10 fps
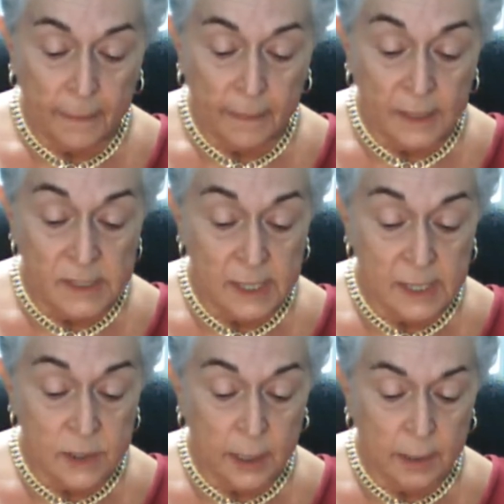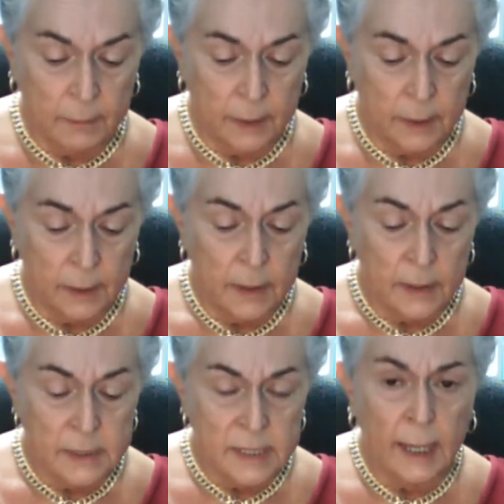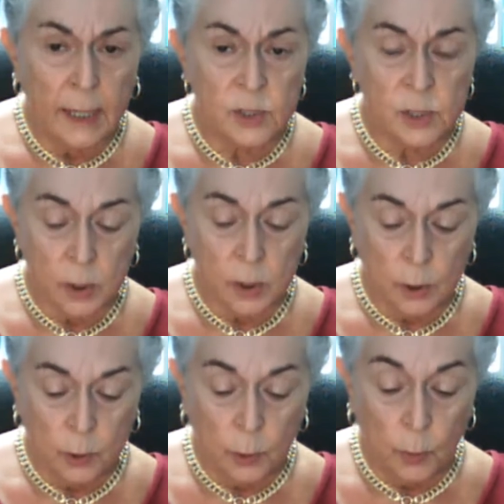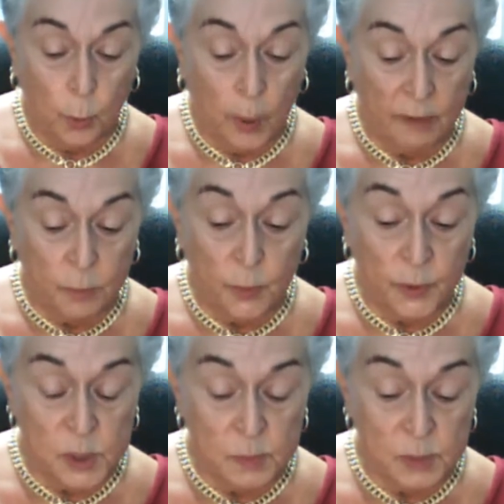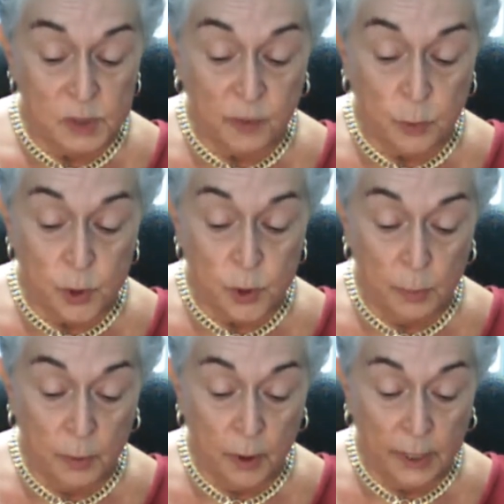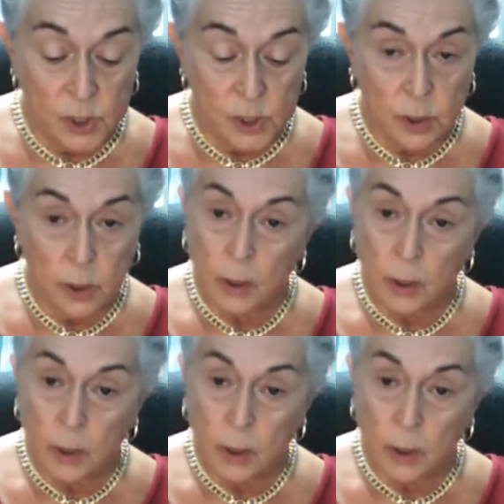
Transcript: They said to him, "Tell us, you who have brought this misfortune upon us,